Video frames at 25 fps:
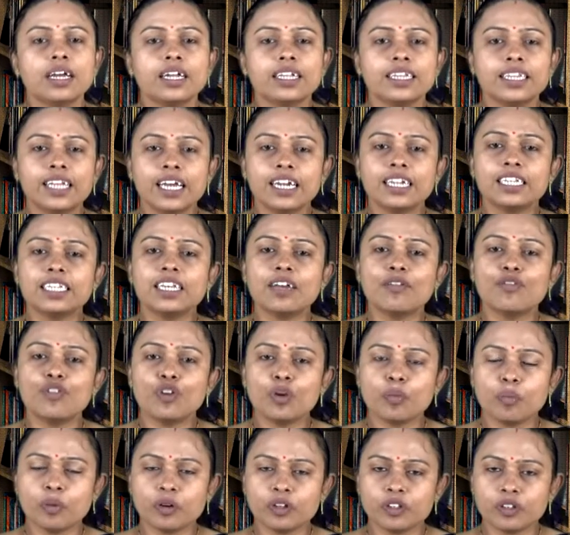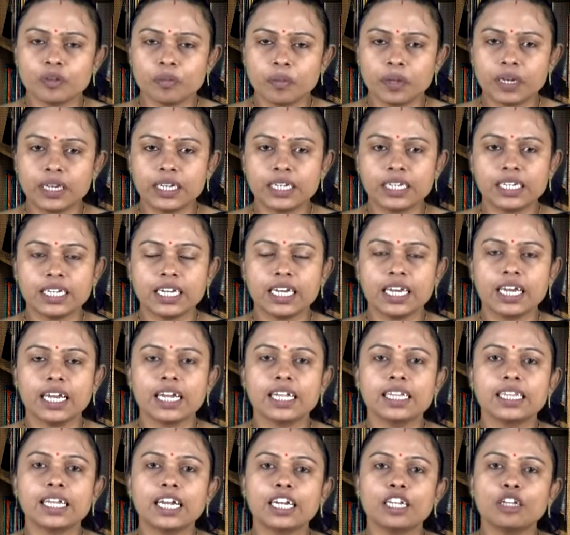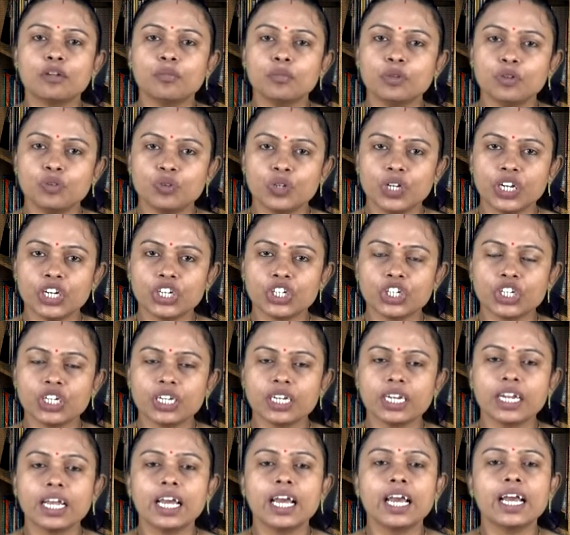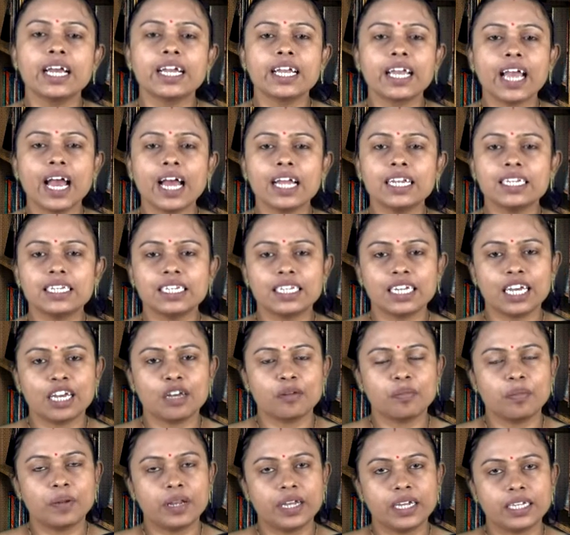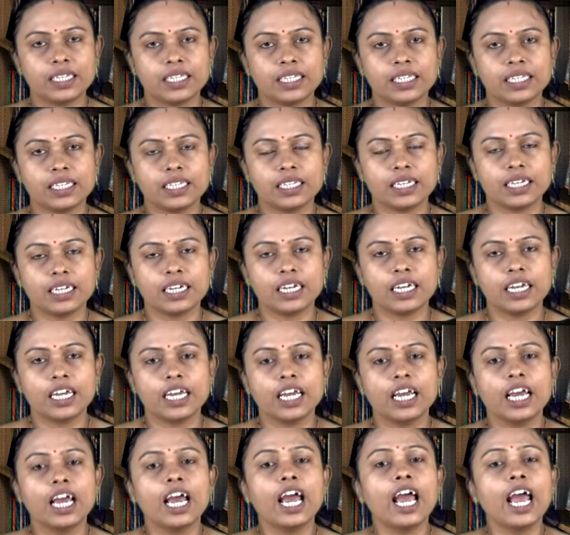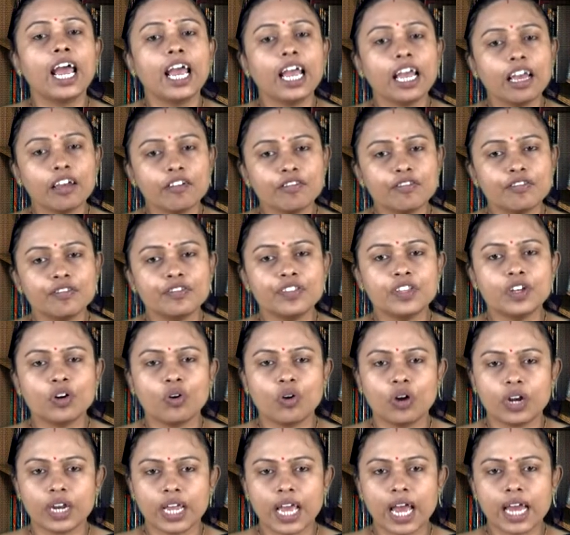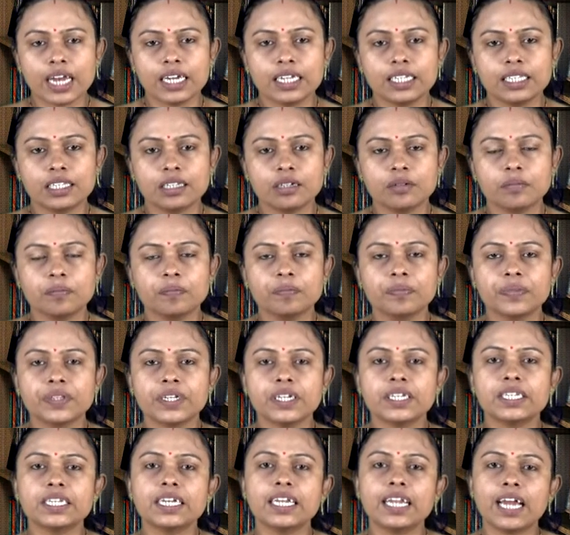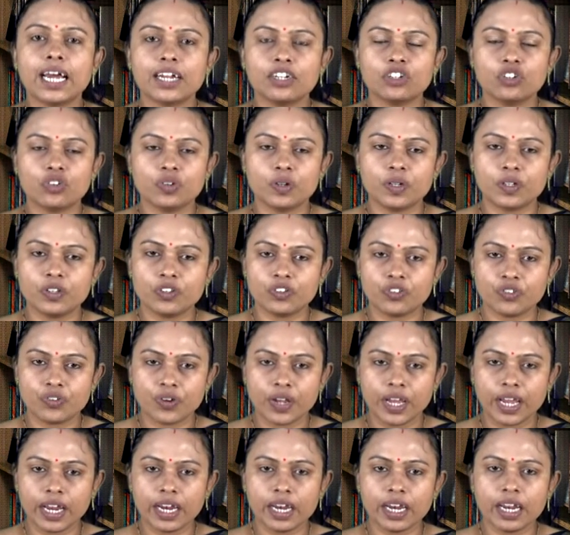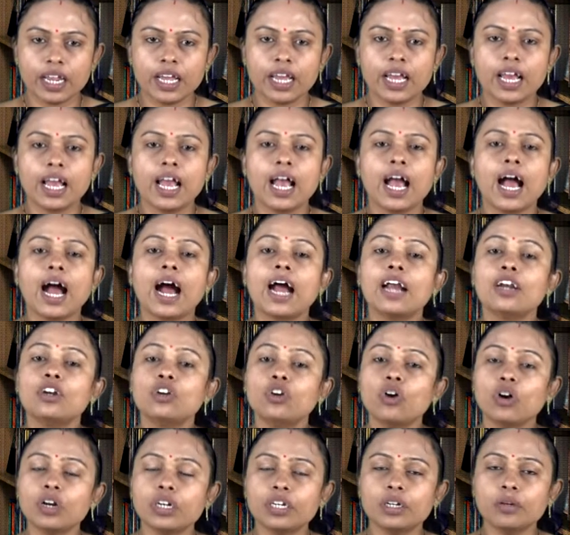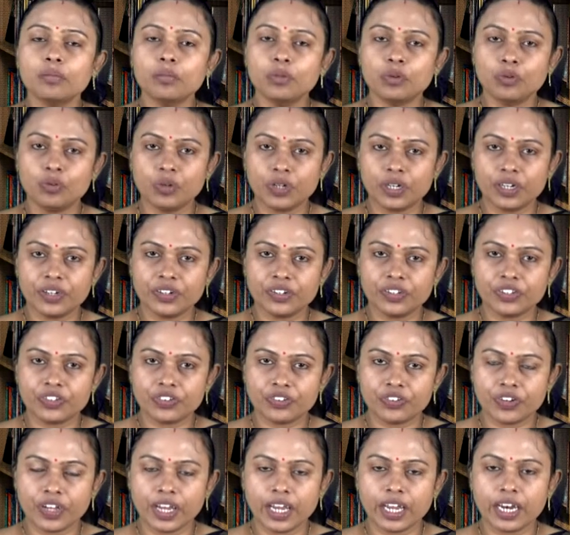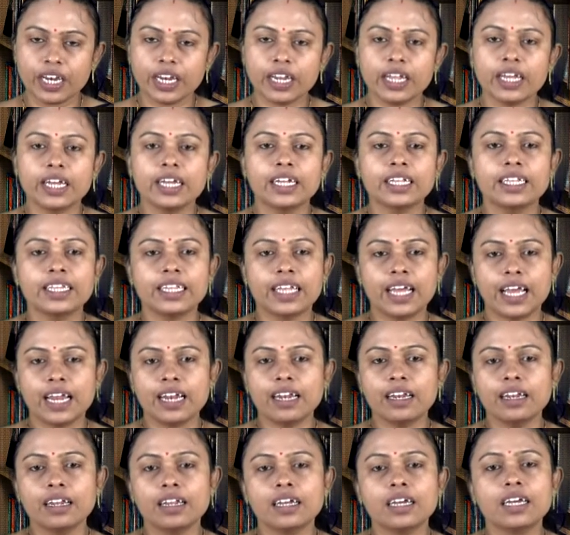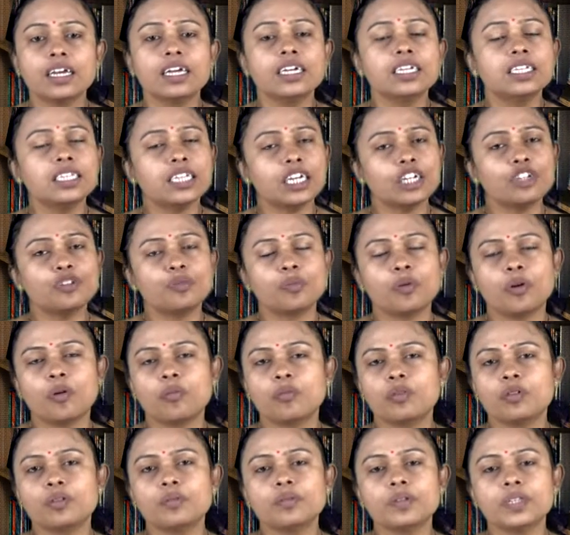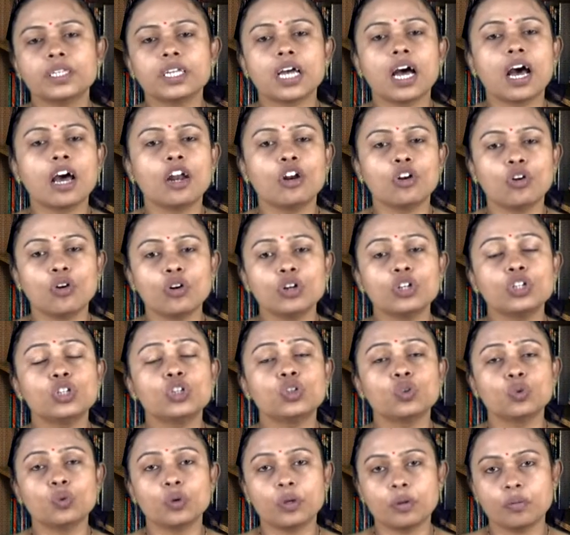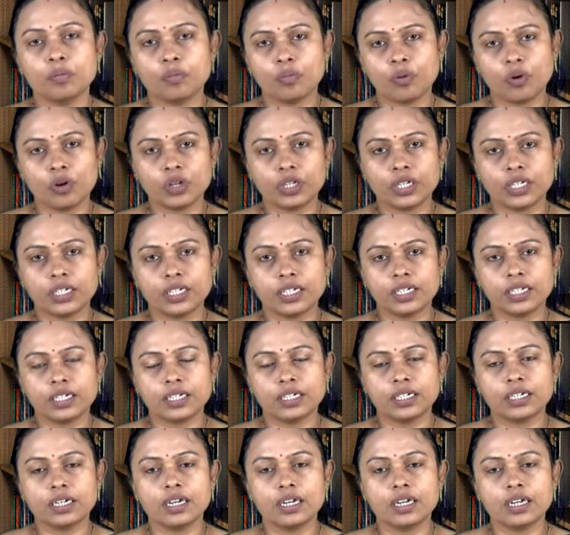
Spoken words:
There is every possibility that the mutation can take place. If the organism is a natural strain and not a mutant strain, then such problems are not so important.